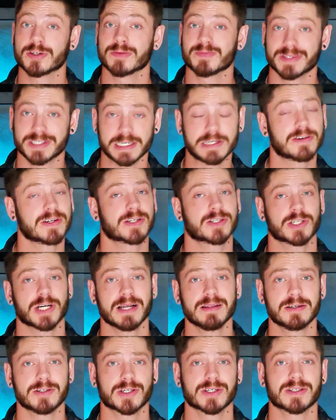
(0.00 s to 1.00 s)
are some serious
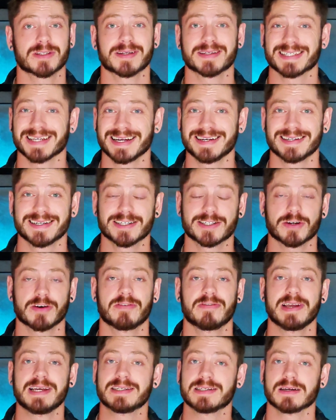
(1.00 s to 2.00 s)
challenges that scientists
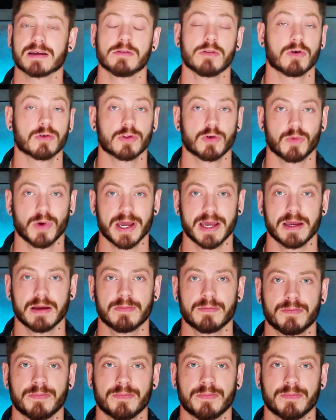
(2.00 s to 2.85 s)
are facing along the way.